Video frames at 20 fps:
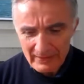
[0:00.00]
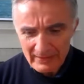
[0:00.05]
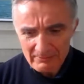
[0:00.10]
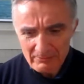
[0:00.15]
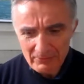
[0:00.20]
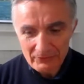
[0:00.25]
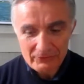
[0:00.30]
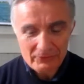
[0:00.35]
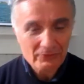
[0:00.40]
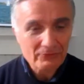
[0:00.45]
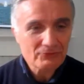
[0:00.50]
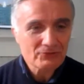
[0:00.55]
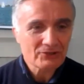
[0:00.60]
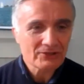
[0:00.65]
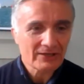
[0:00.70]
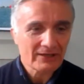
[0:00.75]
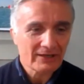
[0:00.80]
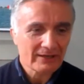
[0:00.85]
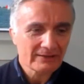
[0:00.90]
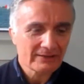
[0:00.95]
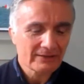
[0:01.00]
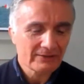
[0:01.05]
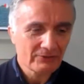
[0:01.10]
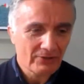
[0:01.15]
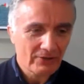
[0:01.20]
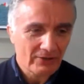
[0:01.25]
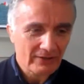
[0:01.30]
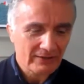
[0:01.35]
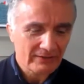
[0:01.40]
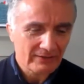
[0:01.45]
both coaching at the New
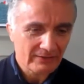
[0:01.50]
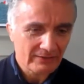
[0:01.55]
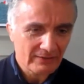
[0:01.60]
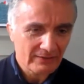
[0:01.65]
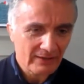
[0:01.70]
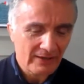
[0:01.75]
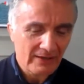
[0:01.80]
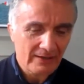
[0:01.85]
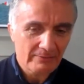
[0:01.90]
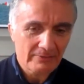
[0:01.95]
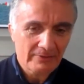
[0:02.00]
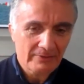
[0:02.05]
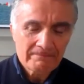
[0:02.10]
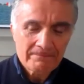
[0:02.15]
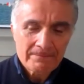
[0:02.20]
York Athletic Club.